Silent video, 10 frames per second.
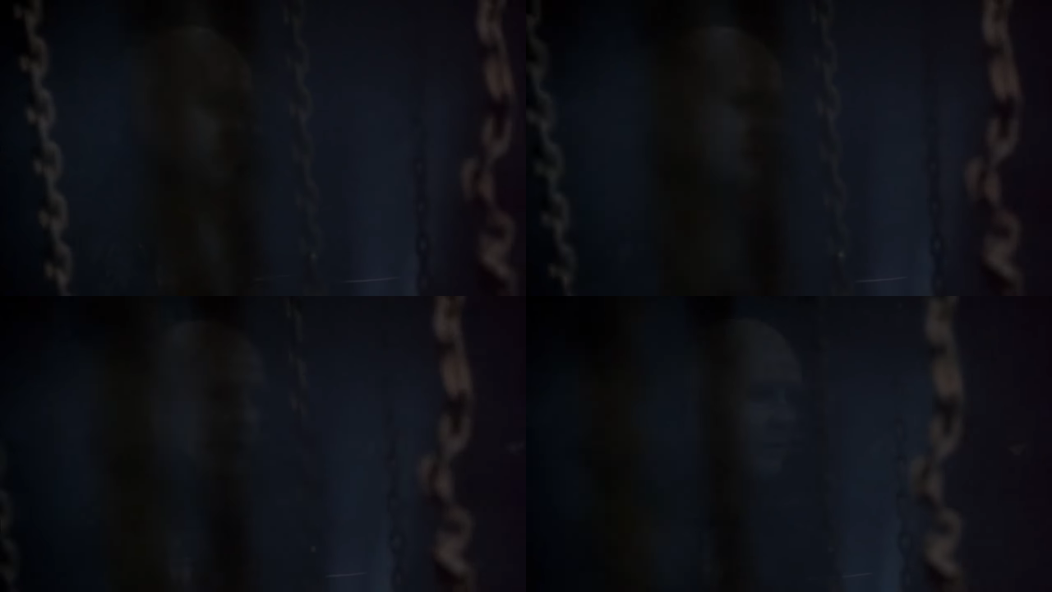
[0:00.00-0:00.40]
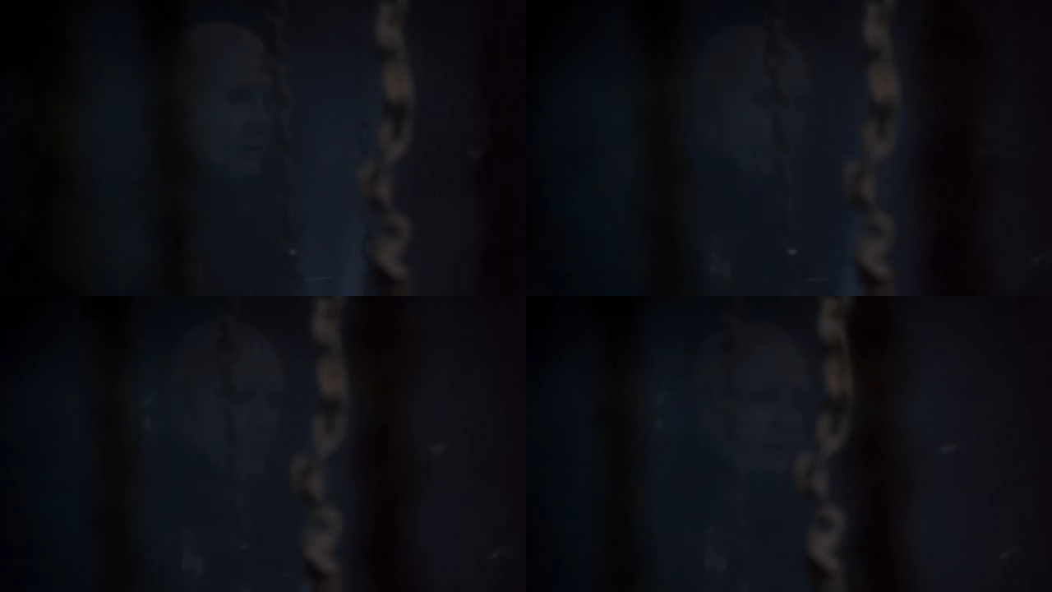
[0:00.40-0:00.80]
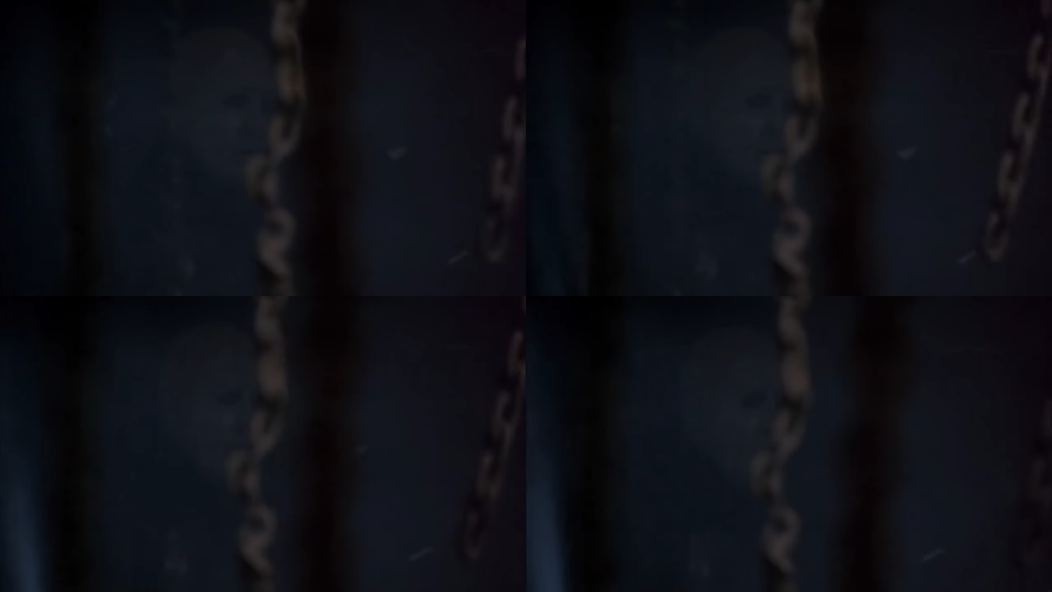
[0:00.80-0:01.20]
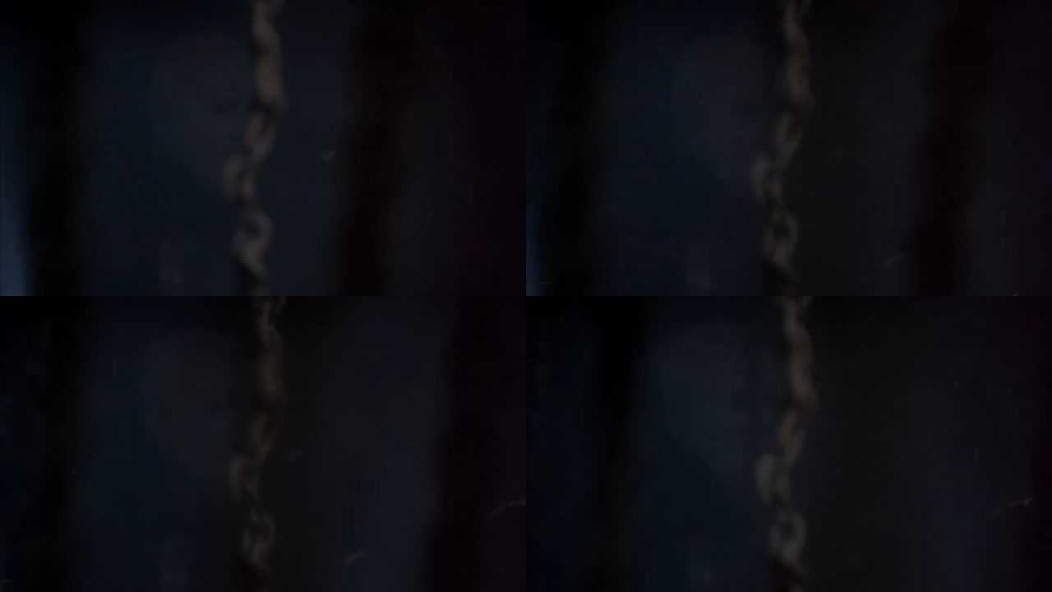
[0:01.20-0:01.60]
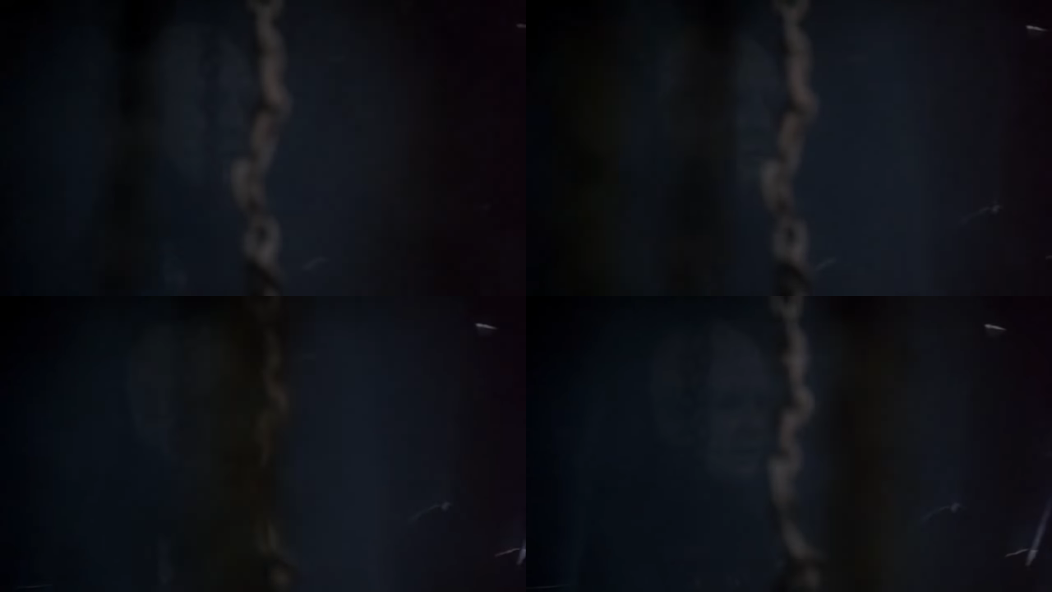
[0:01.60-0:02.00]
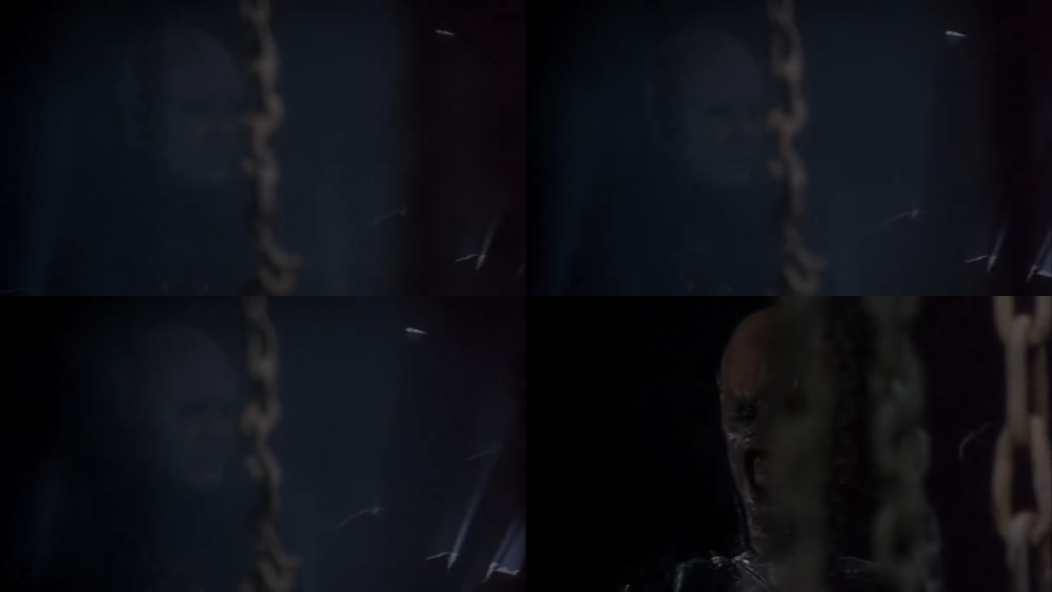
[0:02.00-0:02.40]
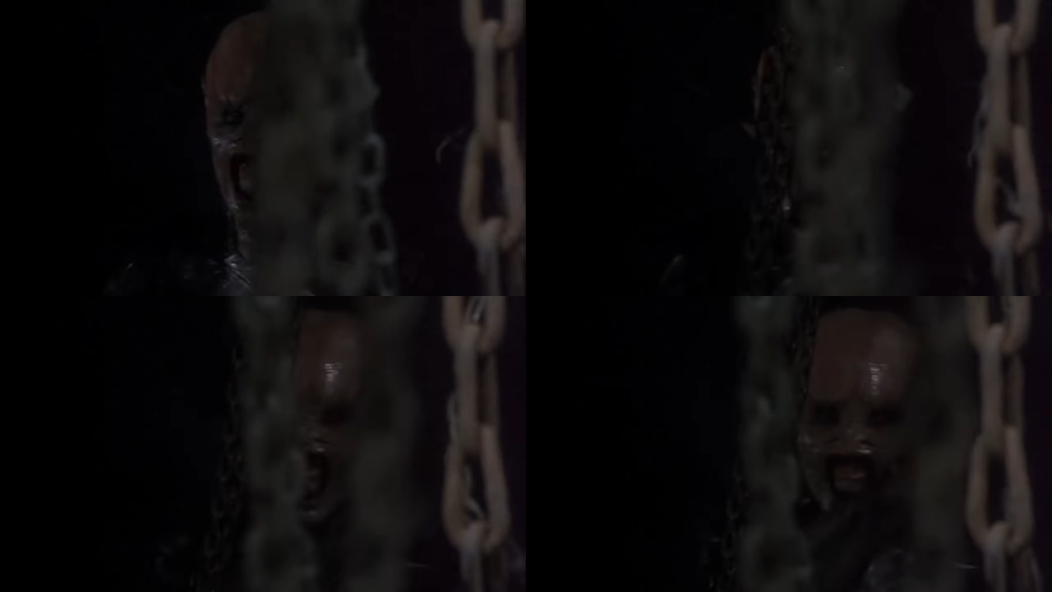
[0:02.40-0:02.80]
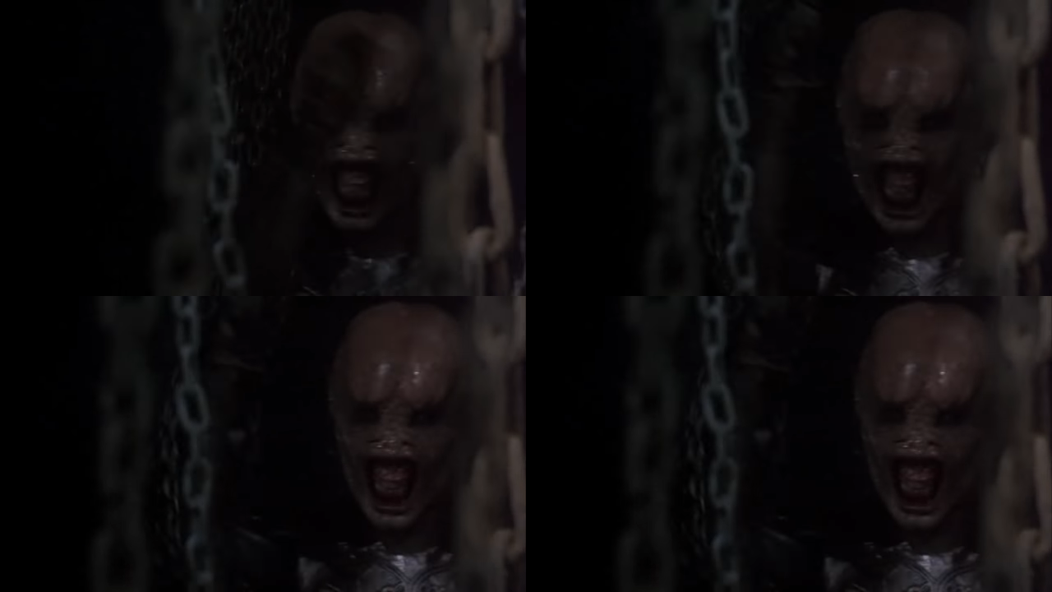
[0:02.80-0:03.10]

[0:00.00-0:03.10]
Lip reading: [unreadable: no face in view]